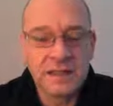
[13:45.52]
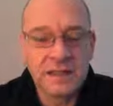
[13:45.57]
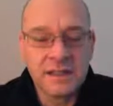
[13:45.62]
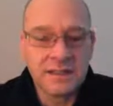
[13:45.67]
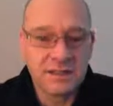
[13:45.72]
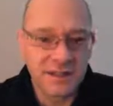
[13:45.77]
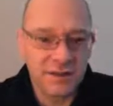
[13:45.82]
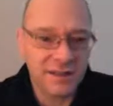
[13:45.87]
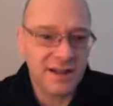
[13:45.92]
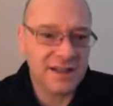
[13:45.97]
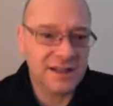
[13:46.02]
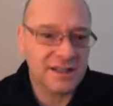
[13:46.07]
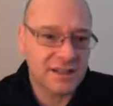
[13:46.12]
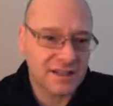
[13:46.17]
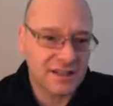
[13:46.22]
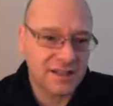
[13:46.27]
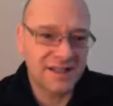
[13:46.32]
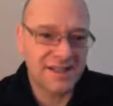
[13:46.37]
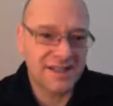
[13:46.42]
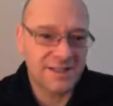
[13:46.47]
So
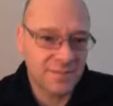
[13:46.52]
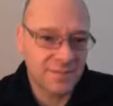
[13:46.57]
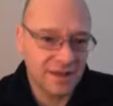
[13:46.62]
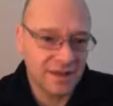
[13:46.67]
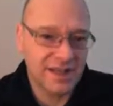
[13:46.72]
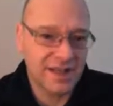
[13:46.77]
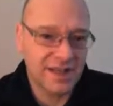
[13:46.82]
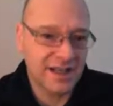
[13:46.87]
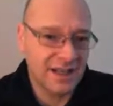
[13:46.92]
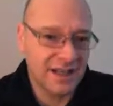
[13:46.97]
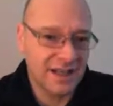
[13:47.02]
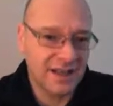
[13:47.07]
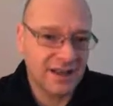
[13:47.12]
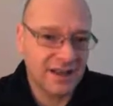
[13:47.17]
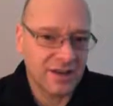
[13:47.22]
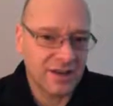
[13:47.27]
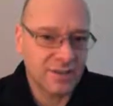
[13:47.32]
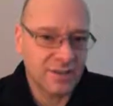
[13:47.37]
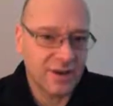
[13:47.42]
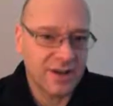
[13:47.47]
that's basically
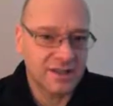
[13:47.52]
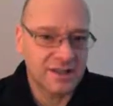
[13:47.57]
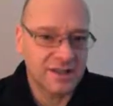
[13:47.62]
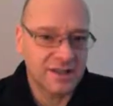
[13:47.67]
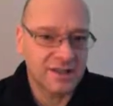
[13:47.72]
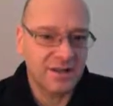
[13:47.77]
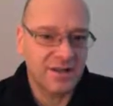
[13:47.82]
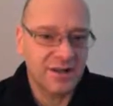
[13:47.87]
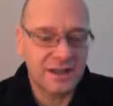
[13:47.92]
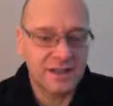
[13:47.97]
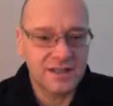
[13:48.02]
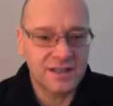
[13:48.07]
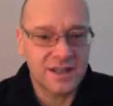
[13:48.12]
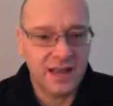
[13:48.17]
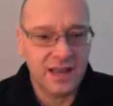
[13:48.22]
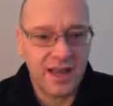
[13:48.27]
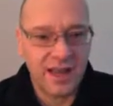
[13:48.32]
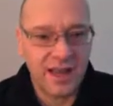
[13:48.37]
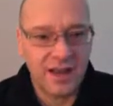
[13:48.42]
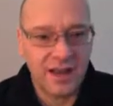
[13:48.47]
a quick aside into
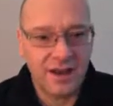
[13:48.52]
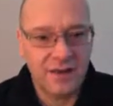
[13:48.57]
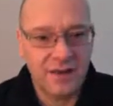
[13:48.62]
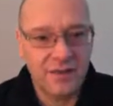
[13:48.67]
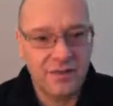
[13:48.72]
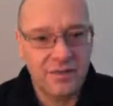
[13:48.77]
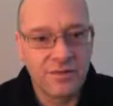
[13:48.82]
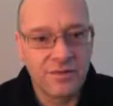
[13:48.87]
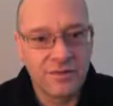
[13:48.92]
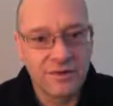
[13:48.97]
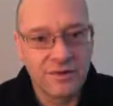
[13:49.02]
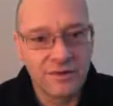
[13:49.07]
how